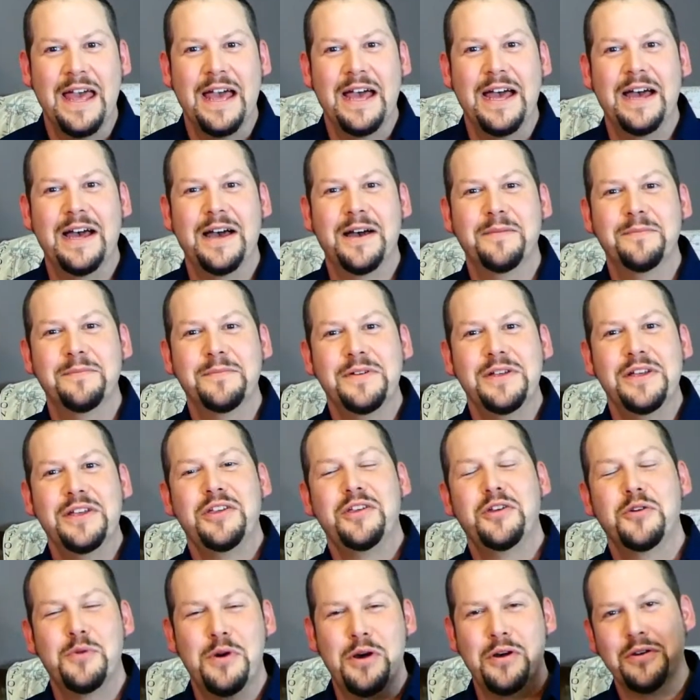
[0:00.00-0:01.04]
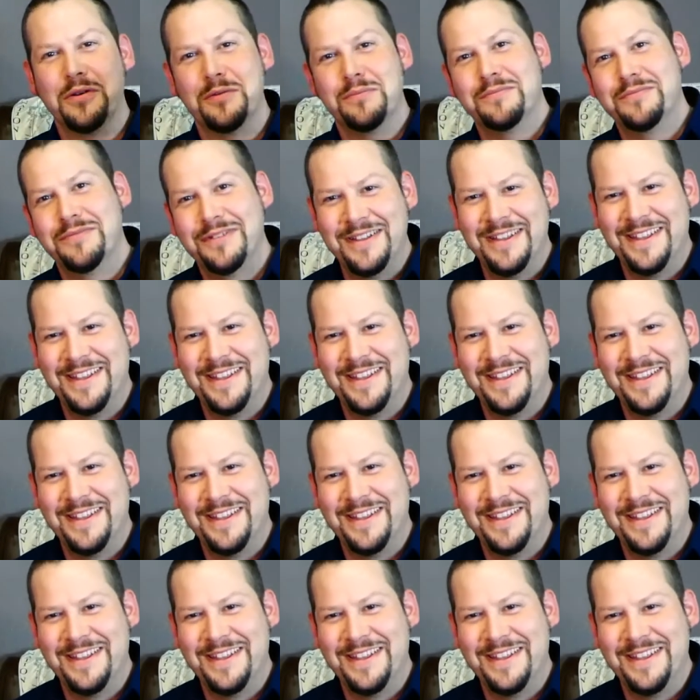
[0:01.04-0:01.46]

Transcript: You're welcome.